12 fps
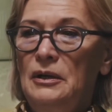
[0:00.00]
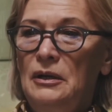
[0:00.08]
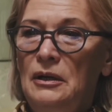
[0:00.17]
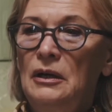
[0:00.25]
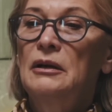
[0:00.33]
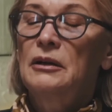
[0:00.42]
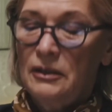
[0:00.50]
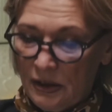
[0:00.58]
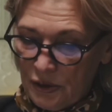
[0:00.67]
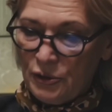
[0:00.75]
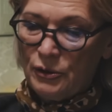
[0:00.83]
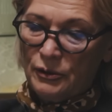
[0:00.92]
And so would
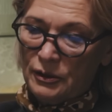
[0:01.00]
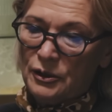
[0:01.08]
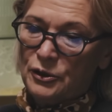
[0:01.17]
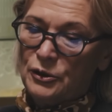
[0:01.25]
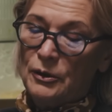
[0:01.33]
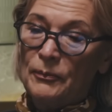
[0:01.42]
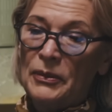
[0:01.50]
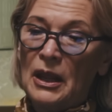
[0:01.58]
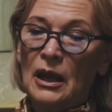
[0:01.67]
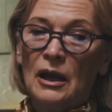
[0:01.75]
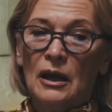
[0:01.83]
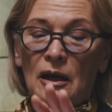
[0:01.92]
somebody sue for that? I'm,
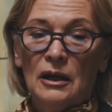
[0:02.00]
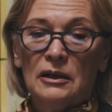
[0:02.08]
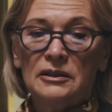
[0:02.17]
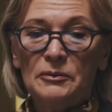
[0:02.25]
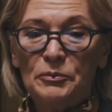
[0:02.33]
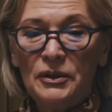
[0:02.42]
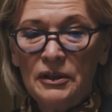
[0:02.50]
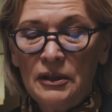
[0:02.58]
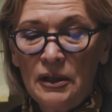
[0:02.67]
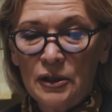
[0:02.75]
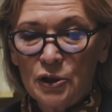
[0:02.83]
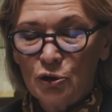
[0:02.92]
you know, everybody's
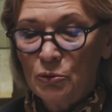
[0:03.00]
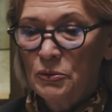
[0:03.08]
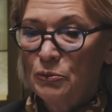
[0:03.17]
tried